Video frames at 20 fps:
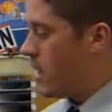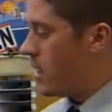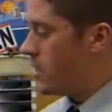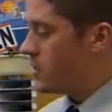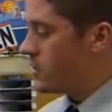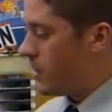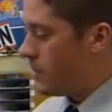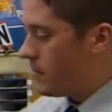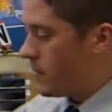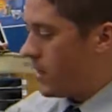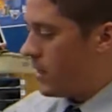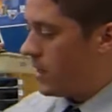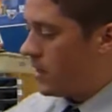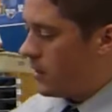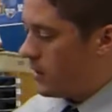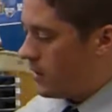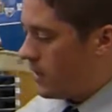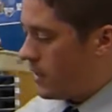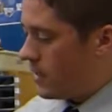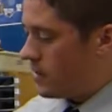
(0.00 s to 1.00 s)
something
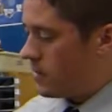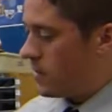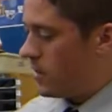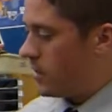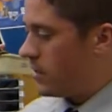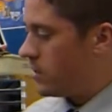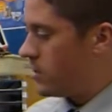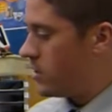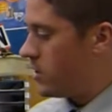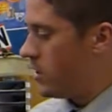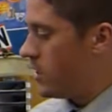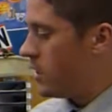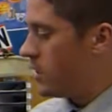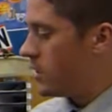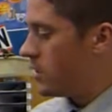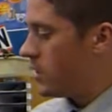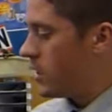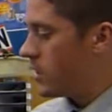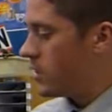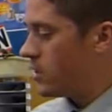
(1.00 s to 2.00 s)
like this
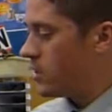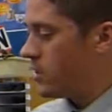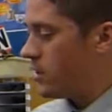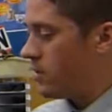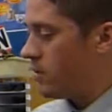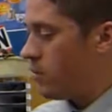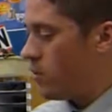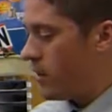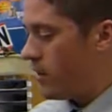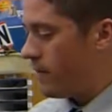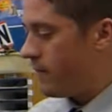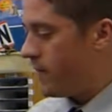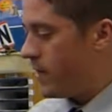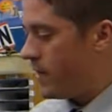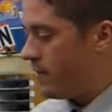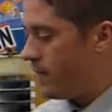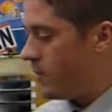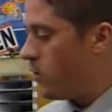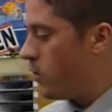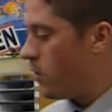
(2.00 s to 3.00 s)

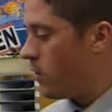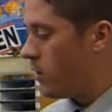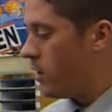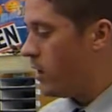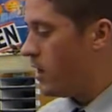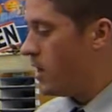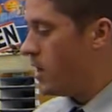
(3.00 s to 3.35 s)
6.5 quart